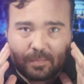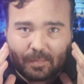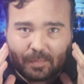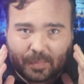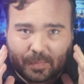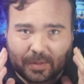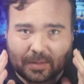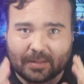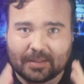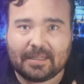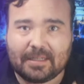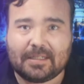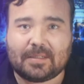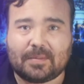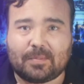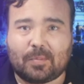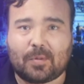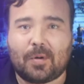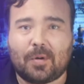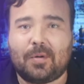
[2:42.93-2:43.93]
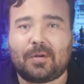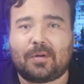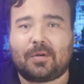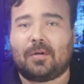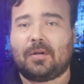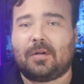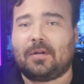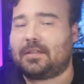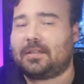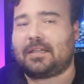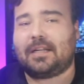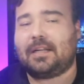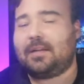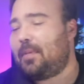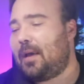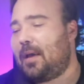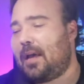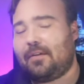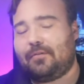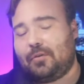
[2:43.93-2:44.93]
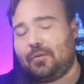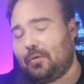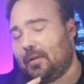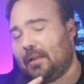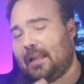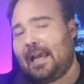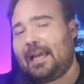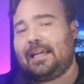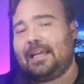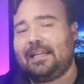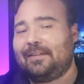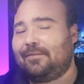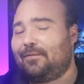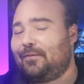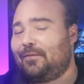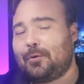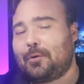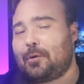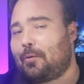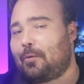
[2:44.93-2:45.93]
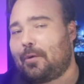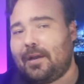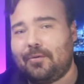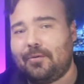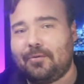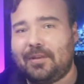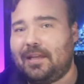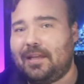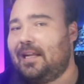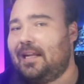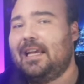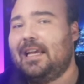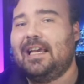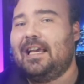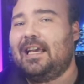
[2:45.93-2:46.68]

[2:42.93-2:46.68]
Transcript: police protocols. And no matter if you like it, if you agree with it,